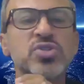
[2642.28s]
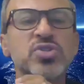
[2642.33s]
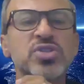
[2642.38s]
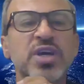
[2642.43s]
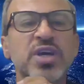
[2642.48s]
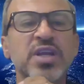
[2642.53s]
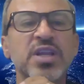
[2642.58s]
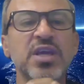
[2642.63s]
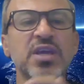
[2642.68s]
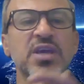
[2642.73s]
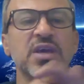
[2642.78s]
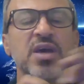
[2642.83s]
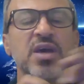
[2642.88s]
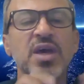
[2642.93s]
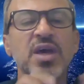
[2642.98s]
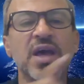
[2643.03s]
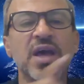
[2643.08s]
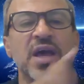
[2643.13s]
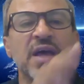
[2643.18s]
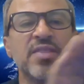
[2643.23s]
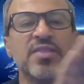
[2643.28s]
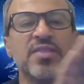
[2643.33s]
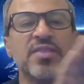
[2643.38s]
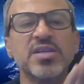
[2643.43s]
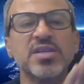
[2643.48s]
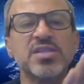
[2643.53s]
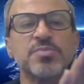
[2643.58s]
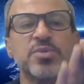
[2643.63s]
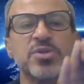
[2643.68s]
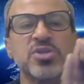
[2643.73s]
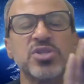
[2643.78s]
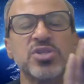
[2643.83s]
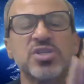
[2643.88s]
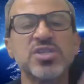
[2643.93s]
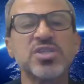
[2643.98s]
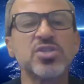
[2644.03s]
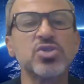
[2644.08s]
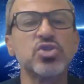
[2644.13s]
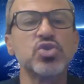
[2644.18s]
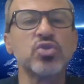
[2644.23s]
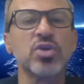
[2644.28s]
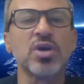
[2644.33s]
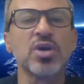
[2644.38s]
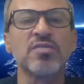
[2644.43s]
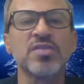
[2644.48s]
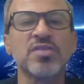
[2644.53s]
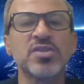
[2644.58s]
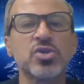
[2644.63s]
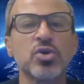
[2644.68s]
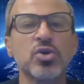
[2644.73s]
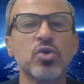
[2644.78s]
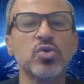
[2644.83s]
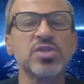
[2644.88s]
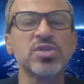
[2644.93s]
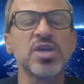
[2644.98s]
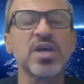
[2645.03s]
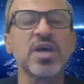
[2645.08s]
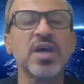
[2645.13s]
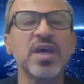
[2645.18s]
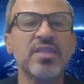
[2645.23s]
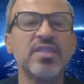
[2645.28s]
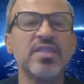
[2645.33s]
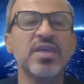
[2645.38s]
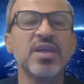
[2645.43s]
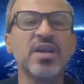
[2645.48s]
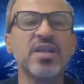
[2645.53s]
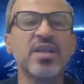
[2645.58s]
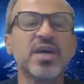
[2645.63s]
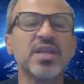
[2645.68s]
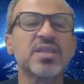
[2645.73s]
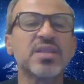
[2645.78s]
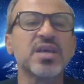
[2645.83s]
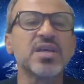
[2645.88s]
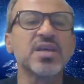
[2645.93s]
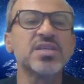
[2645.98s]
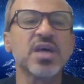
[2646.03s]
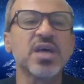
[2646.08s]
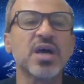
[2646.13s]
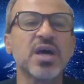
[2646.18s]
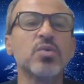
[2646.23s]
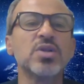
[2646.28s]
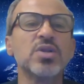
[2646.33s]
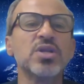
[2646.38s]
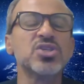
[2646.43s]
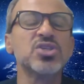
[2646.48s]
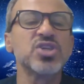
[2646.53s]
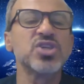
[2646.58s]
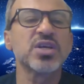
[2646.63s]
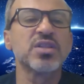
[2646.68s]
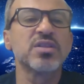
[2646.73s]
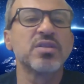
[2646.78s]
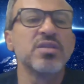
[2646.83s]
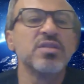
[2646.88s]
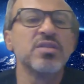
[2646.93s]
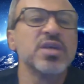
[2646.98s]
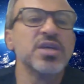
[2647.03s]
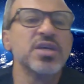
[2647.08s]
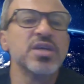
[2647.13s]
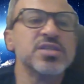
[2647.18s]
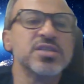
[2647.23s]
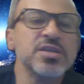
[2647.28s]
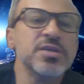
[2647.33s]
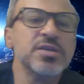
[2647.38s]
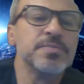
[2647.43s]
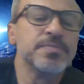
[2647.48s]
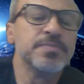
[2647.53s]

synechiae and there is persistent tunica vasculosa, then in that case, I will inject it in the AC.